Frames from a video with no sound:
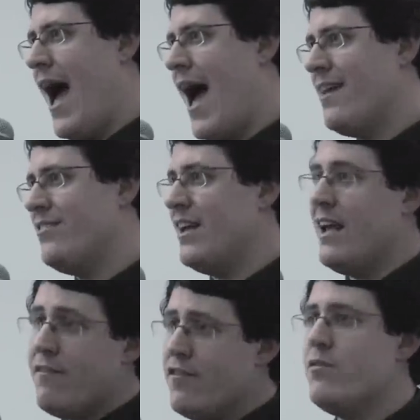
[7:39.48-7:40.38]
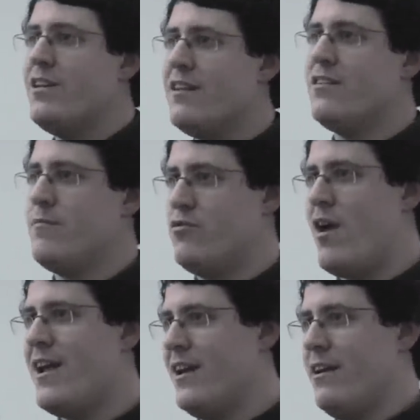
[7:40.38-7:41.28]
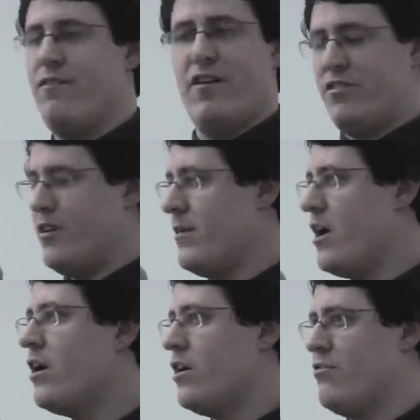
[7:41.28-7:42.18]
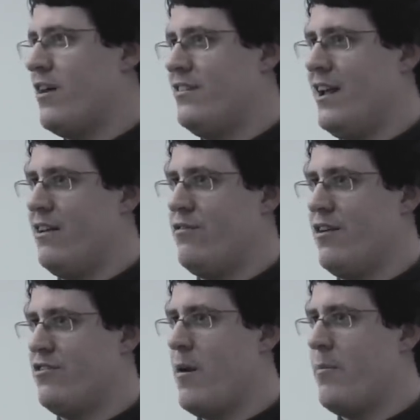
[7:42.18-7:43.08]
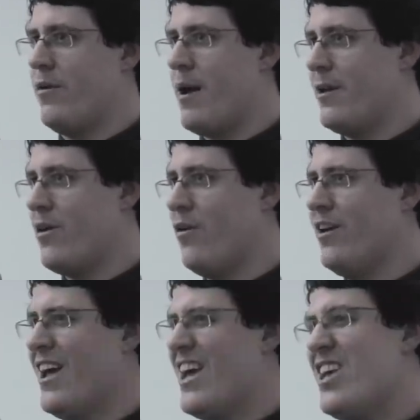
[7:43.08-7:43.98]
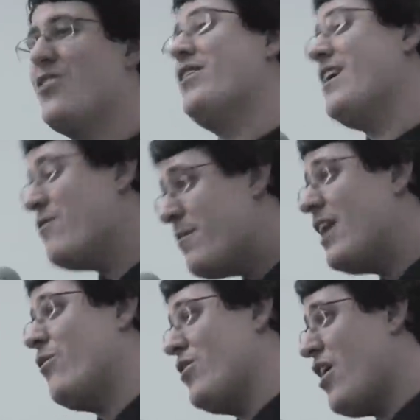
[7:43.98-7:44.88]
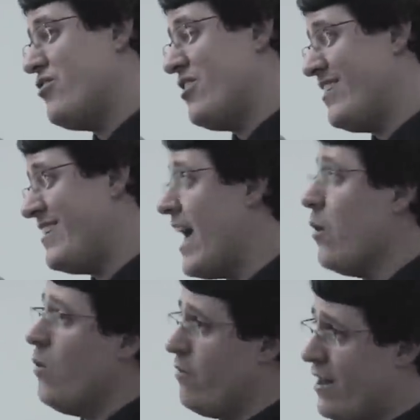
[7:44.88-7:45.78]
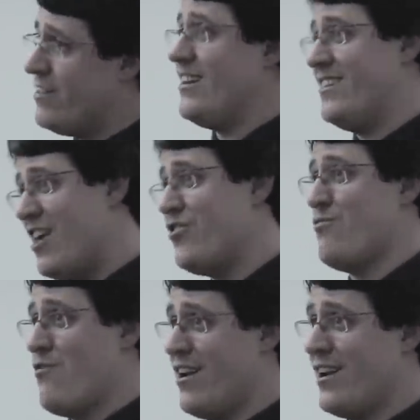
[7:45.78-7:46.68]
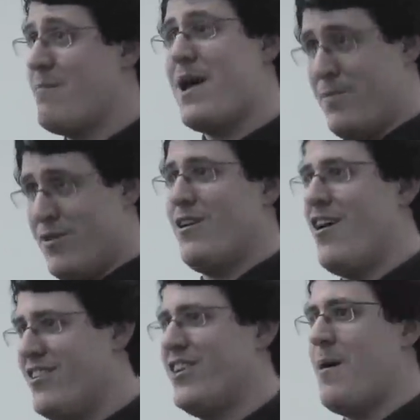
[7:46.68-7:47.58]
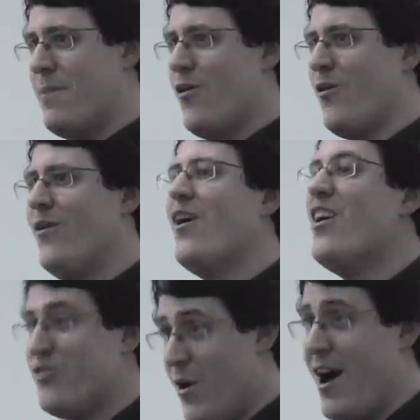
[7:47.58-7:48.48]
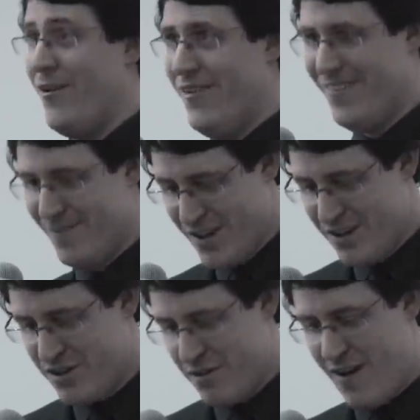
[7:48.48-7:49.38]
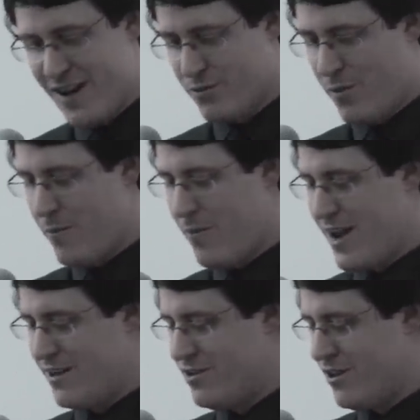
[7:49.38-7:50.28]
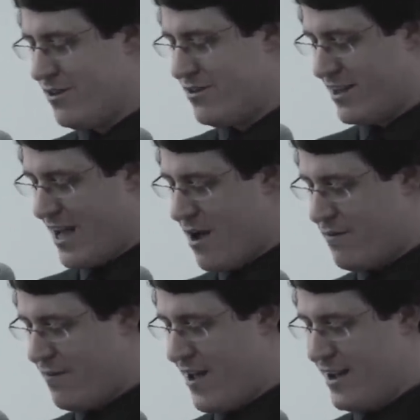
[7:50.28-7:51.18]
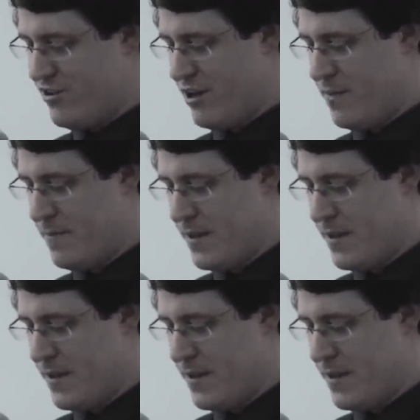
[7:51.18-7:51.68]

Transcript: And if you did some training for some younger trustees, for example, coming on, you could give them a little nudge and say, oh, there's this session running, maybe you'd like to come along as well. So that's one way to get over that issue.